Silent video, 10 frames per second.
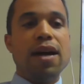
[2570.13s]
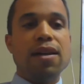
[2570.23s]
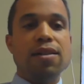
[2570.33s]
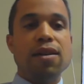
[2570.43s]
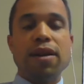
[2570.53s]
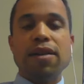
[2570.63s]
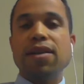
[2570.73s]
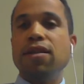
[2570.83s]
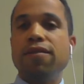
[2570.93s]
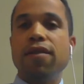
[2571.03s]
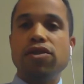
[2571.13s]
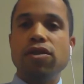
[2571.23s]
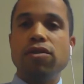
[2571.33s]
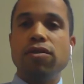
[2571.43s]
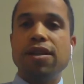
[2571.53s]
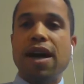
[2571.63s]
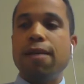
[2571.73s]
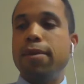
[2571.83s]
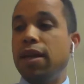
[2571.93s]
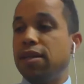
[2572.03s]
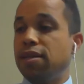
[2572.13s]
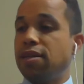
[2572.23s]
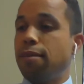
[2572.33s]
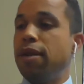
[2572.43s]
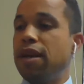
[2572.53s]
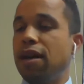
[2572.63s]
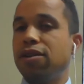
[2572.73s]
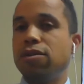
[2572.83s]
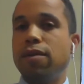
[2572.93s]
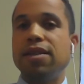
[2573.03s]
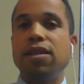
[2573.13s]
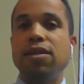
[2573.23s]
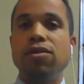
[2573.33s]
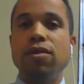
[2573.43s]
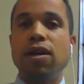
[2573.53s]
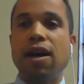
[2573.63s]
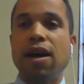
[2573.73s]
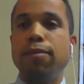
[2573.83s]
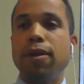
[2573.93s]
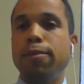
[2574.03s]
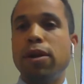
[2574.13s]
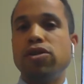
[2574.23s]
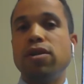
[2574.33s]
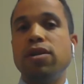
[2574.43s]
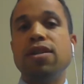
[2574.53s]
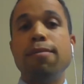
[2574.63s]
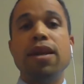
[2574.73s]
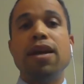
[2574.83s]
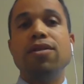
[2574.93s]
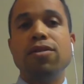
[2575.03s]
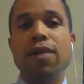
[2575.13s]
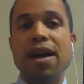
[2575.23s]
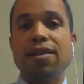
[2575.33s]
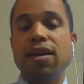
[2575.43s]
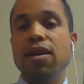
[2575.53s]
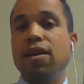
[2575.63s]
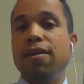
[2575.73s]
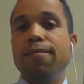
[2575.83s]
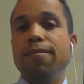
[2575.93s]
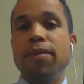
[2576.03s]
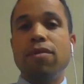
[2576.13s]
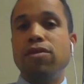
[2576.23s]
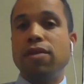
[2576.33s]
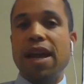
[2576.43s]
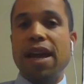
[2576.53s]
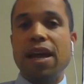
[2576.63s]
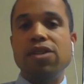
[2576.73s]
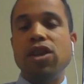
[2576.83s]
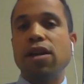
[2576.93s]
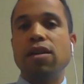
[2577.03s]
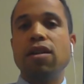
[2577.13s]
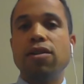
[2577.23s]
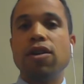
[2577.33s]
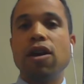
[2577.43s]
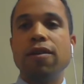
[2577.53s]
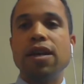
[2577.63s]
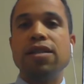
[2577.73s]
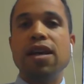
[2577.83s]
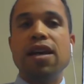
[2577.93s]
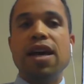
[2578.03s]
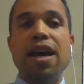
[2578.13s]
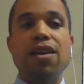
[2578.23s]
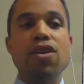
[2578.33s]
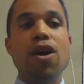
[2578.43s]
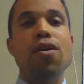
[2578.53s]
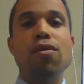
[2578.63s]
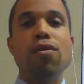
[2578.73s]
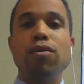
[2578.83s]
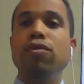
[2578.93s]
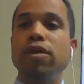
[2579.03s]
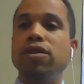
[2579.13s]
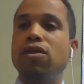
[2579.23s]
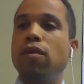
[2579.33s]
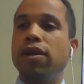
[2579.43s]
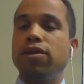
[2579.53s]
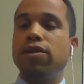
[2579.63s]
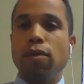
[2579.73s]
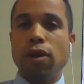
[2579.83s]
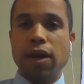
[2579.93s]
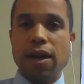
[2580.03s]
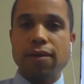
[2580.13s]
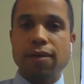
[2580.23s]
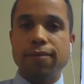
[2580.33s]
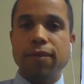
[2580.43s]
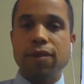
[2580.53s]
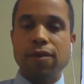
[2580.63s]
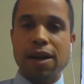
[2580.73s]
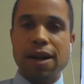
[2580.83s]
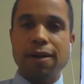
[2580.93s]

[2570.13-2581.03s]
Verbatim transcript: who has erectile dysfunction due to diabetes and somebody else who has it due to high blood pressure and somebody else who has it, you know, due to aging and clogged arteries and know who it's going to work in,